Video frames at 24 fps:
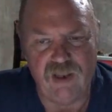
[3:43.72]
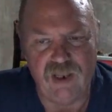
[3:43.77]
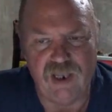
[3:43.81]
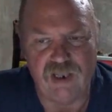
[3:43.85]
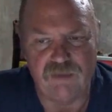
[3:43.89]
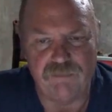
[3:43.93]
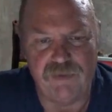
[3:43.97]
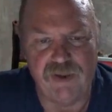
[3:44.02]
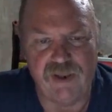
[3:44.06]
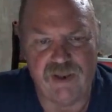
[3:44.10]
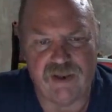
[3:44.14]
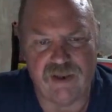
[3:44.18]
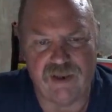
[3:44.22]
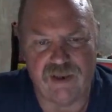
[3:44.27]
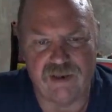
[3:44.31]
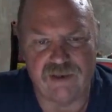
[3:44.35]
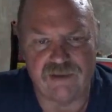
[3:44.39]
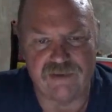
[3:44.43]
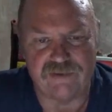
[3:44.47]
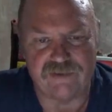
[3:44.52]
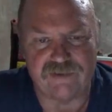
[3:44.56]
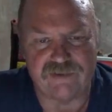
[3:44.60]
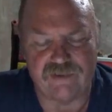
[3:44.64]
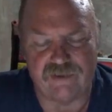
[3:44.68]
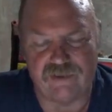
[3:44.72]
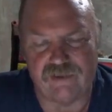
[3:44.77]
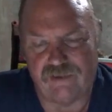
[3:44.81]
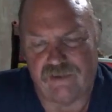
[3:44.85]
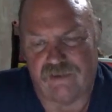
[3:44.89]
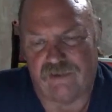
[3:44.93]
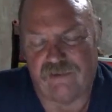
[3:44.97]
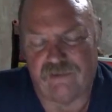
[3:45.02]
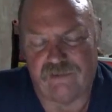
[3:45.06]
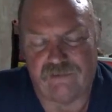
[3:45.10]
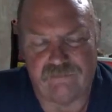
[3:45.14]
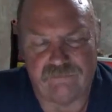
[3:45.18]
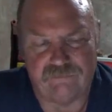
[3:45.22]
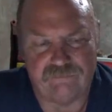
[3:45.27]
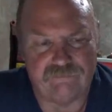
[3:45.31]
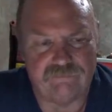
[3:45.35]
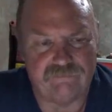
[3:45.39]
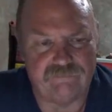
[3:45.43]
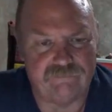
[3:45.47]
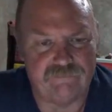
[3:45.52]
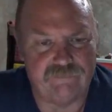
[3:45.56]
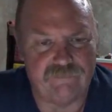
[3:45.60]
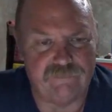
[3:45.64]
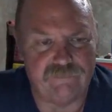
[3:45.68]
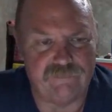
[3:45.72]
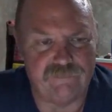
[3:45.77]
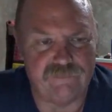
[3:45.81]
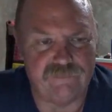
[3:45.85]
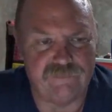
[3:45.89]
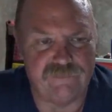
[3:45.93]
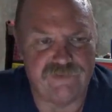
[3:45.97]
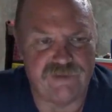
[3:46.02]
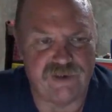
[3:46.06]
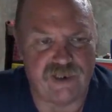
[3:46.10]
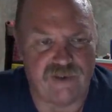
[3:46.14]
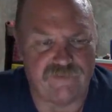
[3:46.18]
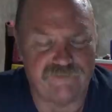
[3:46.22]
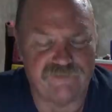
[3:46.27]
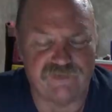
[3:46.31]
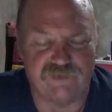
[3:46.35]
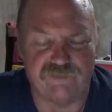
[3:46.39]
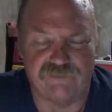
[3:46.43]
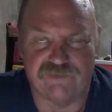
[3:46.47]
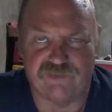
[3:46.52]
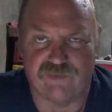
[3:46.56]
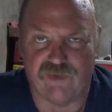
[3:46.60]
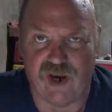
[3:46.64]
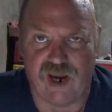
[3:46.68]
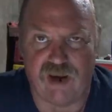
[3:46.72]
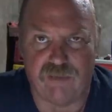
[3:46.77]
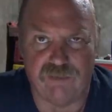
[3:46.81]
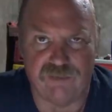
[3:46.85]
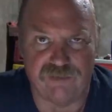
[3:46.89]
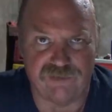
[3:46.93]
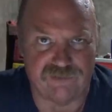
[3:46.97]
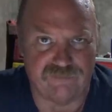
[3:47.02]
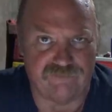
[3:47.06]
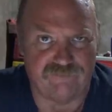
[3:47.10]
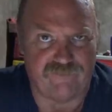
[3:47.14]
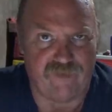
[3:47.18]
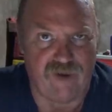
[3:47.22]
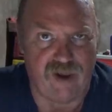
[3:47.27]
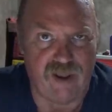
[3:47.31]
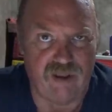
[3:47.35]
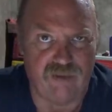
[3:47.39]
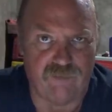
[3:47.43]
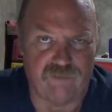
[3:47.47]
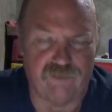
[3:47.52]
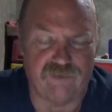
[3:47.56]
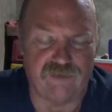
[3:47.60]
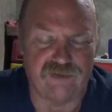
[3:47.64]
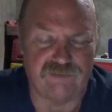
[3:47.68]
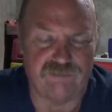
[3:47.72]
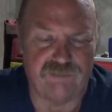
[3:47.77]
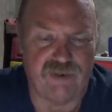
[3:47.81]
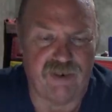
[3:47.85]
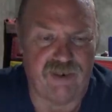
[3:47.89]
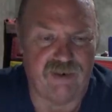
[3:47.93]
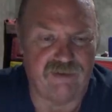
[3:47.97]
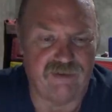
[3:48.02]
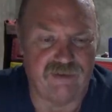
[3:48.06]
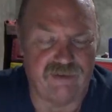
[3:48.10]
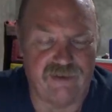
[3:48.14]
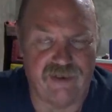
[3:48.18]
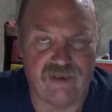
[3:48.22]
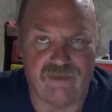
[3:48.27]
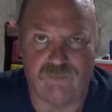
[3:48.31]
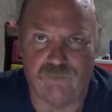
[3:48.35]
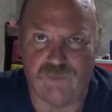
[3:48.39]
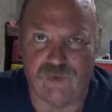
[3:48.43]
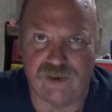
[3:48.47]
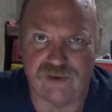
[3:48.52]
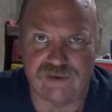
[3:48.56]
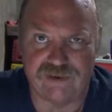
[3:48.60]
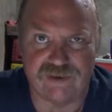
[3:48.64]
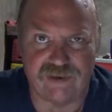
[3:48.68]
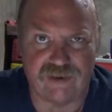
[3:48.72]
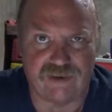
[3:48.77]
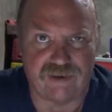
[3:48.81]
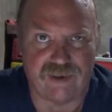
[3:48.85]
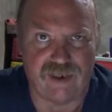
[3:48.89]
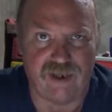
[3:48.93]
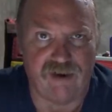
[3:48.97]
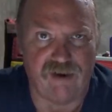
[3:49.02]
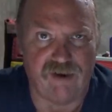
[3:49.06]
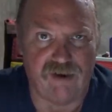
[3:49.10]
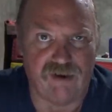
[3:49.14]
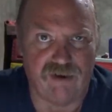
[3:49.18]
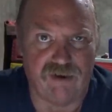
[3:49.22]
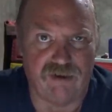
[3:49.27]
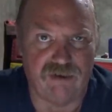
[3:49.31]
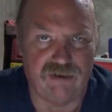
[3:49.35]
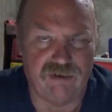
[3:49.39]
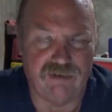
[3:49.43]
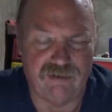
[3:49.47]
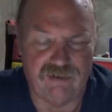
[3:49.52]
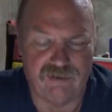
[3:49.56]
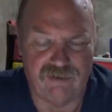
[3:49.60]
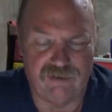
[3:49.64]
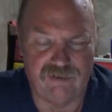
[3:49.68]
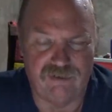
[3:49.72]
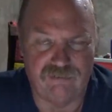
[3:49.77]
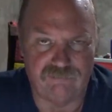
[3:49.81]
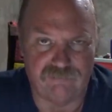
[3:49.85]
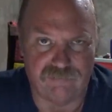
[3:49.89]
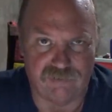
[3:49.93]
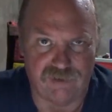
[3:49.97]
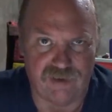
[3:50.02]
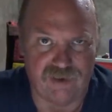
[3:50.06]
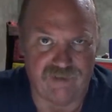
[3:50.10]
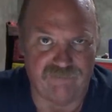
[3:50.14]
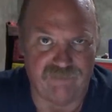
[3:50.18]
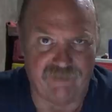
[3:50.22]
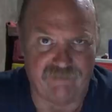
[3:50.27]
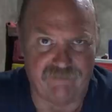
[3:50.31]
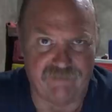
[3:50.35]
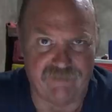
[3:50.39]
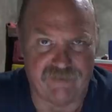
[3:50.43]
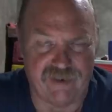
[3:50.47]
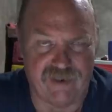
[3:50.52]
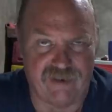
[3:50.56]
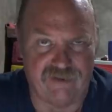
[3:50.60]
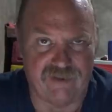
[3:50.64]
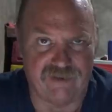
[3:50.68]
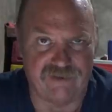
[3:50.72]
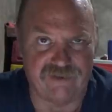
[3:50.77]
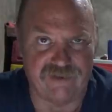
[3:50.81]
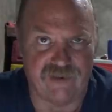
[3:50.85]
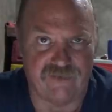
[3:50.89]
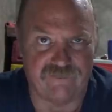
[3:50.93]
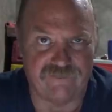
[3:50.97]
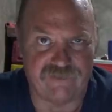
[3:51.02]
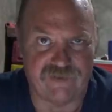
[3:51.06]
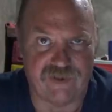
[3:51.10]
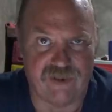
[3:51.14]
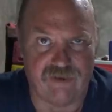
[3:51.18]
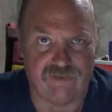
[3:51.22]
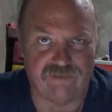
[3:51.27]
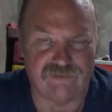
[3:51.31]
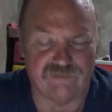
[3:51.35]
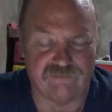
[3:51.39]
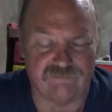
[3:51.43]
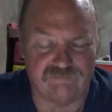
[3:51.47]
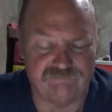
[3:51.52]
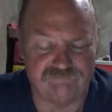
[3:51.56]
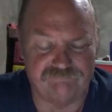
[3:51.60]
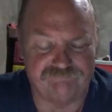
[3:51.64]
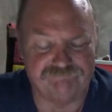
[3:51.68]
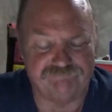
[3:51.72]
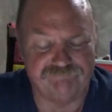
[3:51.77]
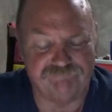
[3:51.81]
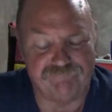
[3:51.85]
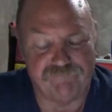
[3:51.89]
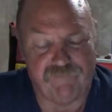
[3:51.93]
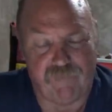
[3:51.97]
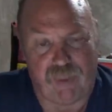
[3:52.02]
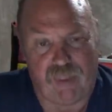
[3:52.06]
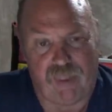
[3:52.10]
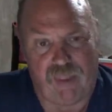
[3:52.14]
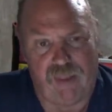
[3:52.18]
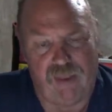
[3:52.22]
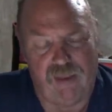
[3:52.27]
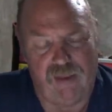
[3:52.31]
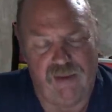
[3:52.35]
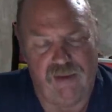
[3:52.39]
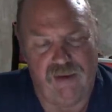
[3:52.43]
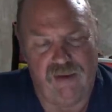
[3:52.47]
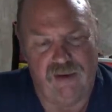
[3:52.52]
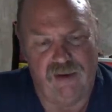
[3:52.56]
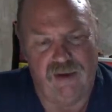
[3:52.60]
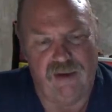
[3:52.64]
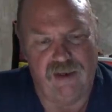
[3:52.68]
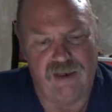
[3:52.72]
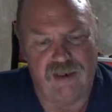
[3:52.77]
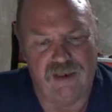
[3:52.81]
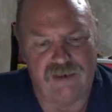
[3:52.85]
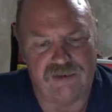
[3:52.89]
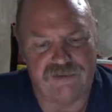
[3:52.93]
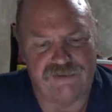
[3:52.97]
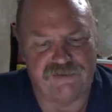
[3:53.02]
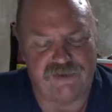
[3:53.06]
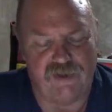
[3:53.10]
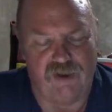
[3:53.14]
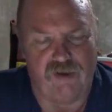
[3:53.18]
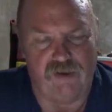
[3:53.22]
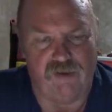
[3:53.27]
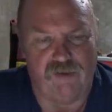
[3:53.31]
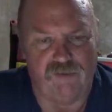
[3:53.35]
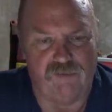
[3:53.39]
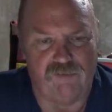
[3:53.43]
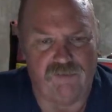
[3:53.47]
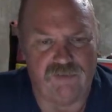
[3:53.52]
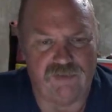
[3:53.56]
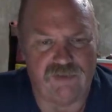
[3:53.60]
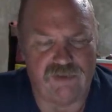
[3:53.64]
because Jeff's subscribers and followers, being the dimwits that they are, believe everything that Jeff tells them. So